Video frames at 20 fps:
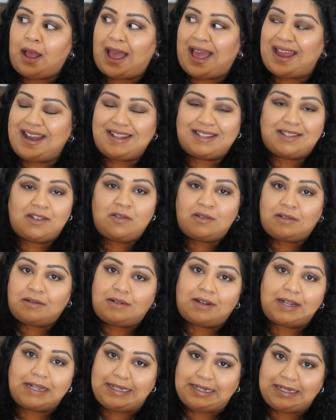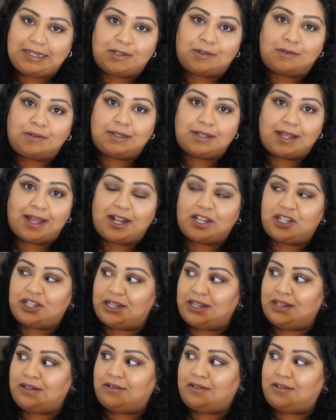And it's not ideal
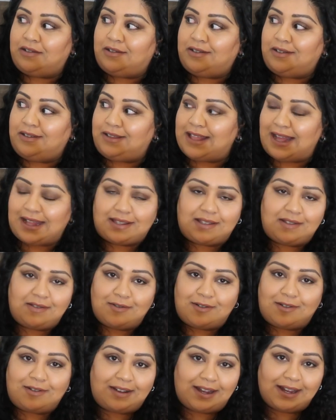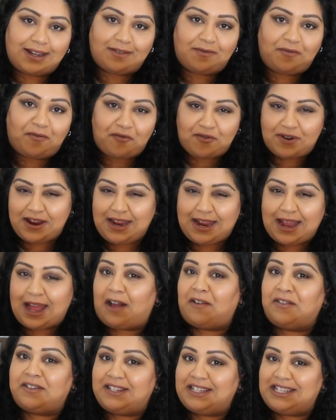because that's not like free
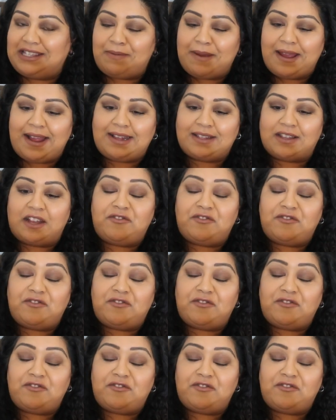counter space.